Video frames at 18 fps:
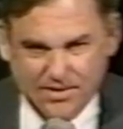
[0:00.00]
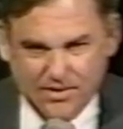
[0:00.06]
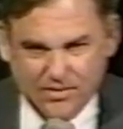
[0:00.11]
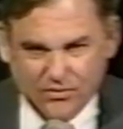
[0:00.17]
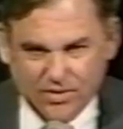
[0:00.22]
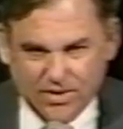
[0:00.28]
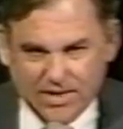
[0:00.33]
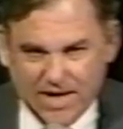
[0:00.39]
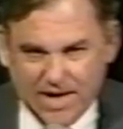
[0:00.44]

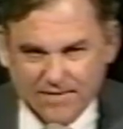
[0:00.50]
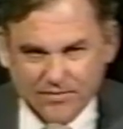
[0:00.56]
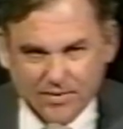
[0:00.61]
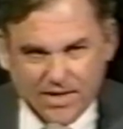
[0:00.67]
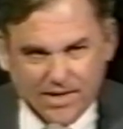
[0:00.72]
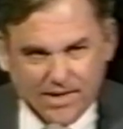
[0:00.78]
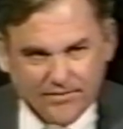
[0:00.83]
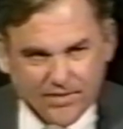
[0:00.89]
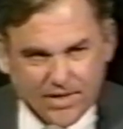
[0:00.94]
We have
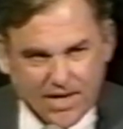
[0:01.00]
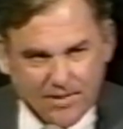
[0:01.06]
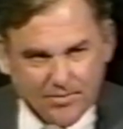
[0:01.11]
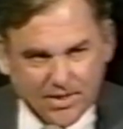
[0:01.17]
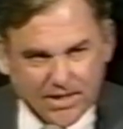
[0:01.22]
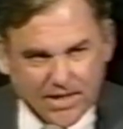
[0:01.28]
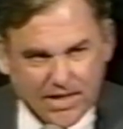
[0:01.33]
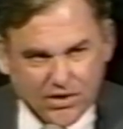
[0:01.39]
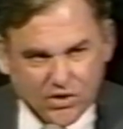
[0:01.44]
an
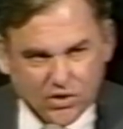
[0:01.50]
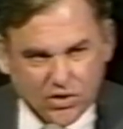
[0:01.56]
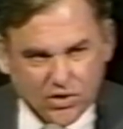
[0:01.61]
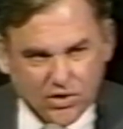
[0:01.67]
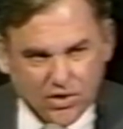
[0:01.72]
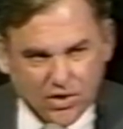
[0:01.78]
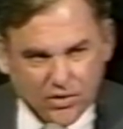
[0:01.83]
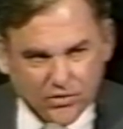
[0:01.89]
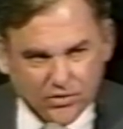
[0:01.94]
obligation to
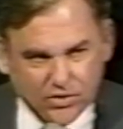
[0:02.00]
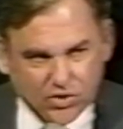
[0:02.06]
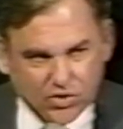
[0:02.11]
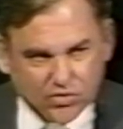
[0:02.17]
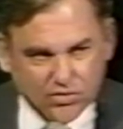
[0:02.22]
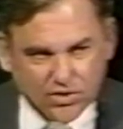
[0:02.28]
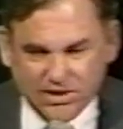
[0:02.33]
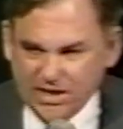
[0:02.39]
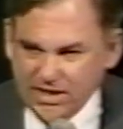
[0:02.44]
know the
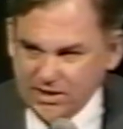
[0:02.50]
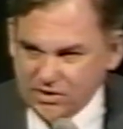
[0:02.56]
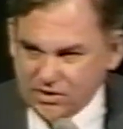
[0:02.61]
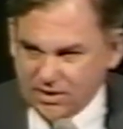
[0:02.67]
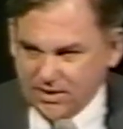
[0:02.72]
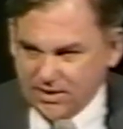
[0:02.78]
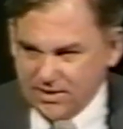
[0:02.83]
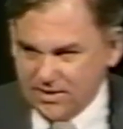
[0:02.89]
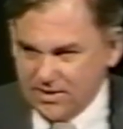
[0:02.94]

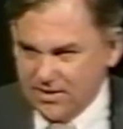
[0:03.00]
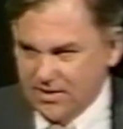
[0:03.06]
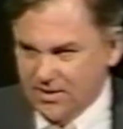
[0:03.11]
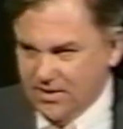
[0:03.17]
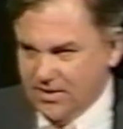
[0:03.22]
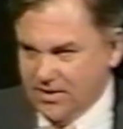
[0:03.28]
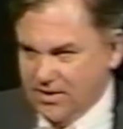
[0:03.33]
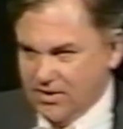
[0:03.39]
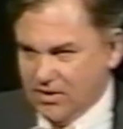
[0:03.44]
strategic
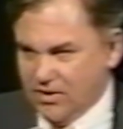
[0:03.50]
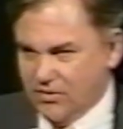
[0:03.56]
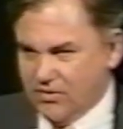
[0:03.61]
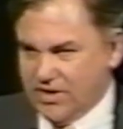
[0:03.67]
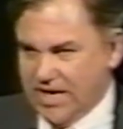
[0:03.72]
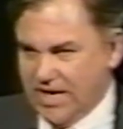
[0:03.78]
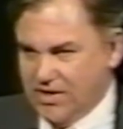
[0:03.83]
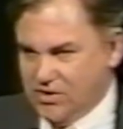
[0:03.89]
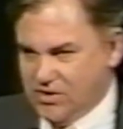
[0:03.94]

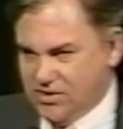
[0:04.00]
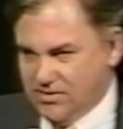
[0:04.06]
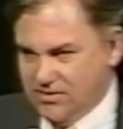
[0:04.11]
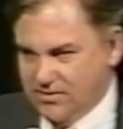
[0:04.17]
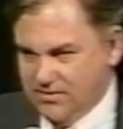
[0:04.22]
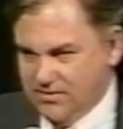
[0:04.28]
location